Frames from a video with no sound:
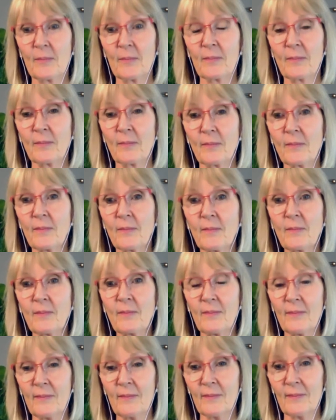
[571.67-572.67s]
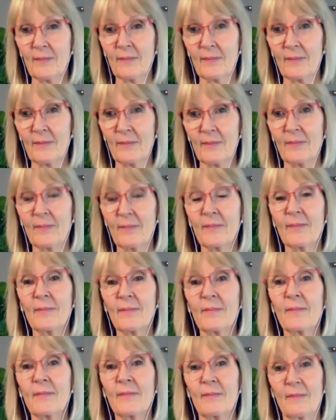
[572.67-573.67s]

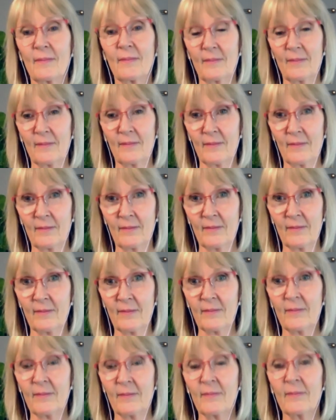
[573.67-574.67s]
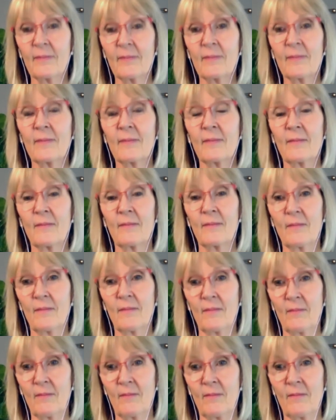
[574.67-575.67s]

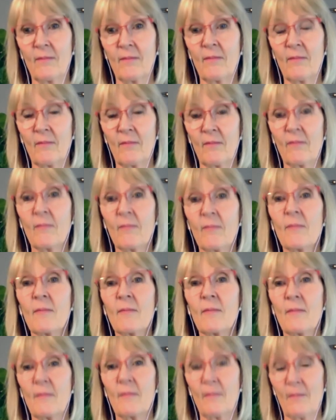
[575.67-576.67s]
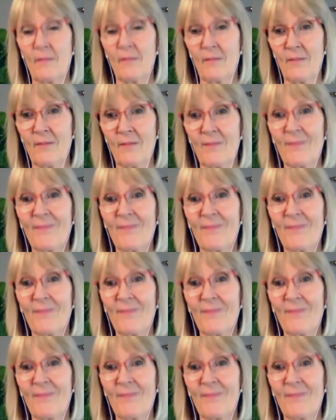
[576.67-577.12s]
[no speech]